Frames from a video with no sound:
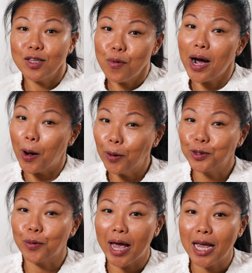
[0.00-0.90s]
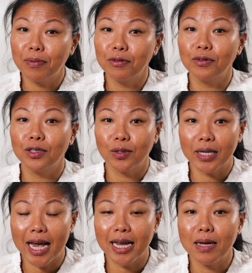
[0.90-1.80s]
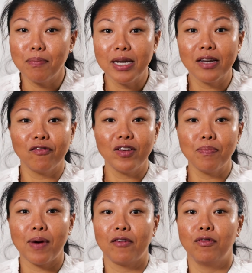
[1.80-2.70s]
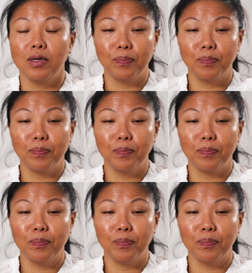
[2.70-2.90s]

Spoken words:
you are also able to gain immediate feedback from your